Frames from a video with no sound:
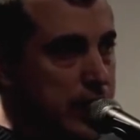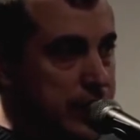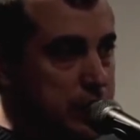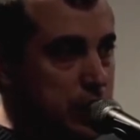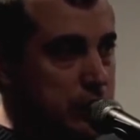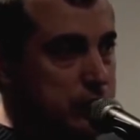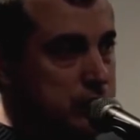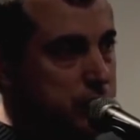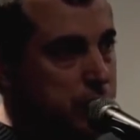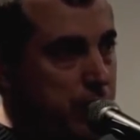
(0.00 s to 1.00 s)
each
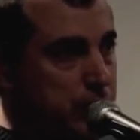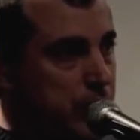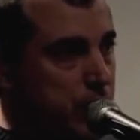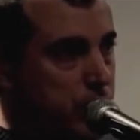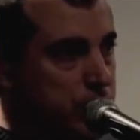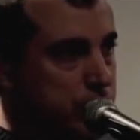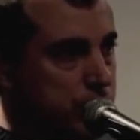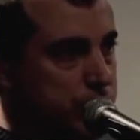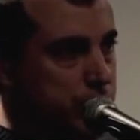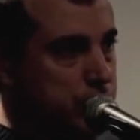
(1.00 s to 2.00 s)
other, payment networks that
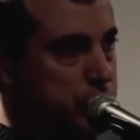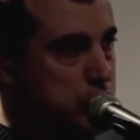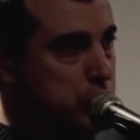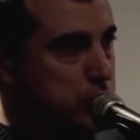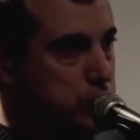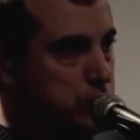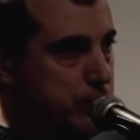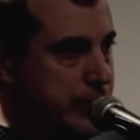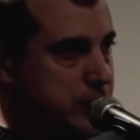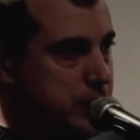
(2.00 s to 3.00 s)
are for consumer to
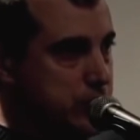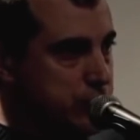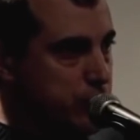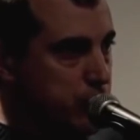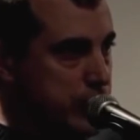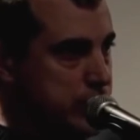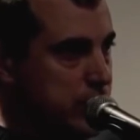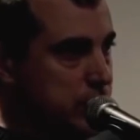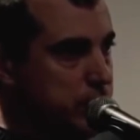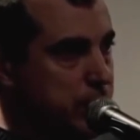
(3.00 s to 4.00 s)
business, for
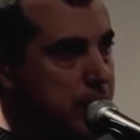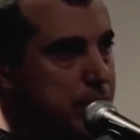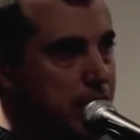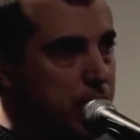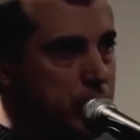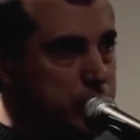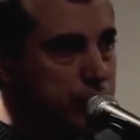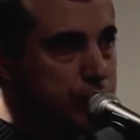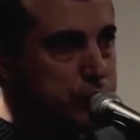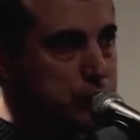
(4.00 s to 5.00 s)
retail, payment networks
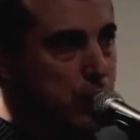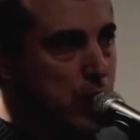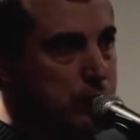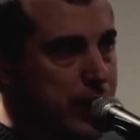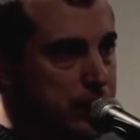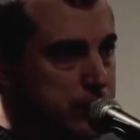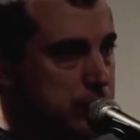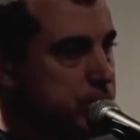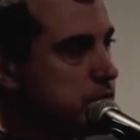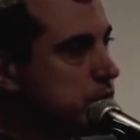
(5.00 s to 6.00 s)
that are for small amounts,
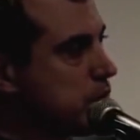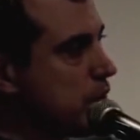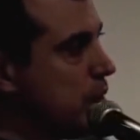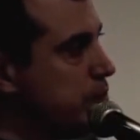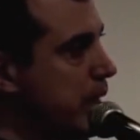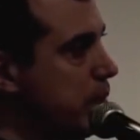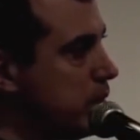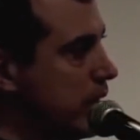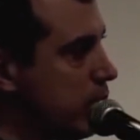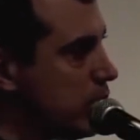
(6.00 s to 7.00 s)

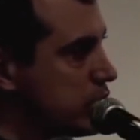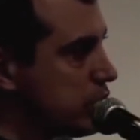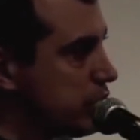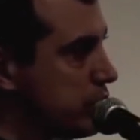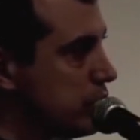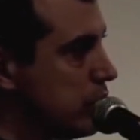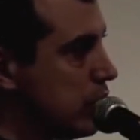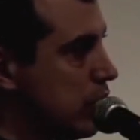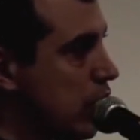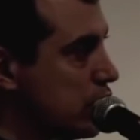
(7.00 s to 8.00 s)
payment networks that are for
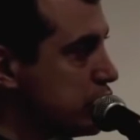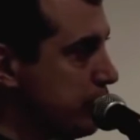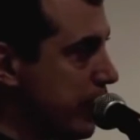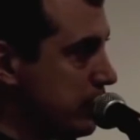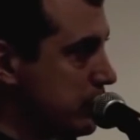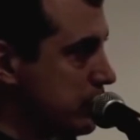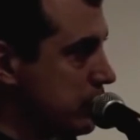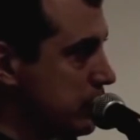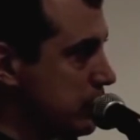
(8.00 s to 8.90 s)
large amounts.